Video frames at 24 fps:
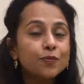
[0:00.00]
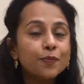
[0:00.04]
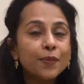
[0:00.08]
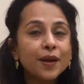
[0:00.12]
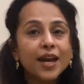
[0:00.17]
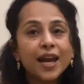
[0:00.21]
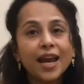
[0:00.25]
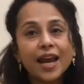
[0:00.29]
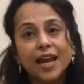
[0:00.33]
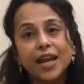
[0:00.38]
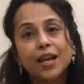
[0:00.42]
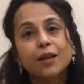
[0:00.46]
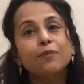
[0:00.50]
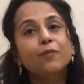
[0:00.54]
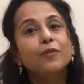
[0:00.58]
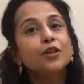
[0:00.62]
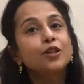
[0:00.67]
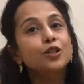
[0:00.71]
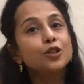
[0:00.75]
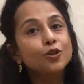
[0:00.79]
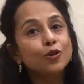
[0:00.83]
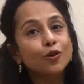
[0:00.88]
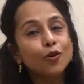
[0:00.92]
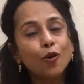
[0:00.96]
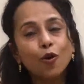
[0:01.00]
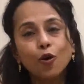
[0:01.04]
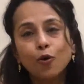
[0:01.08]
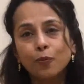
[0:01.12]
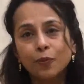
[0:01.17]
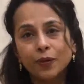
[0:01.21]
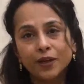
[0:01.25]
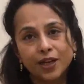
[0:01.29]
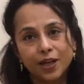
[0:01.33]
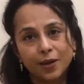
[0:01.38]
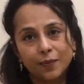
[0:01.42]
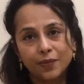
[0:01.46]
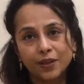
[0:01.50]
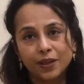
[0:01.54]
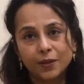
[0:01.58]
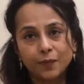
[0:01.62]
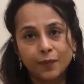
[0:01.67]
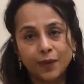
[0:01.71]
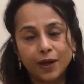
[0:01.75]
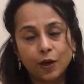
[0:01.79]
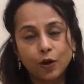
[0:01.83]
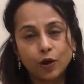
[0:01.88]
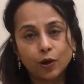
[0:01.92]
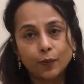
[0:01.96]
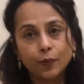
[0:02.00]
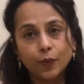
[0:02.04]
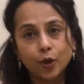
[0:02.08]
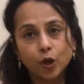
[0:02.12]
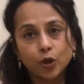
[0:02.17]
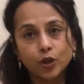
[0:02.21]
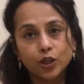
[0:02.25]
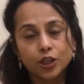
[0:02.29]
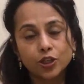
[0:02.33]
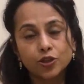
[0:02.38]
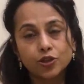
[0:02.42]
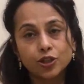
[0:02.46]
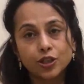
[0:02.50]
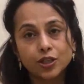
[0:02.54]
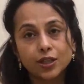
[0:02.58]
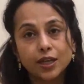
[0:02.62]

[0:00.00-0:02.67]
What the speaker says: may help to open up the blockage.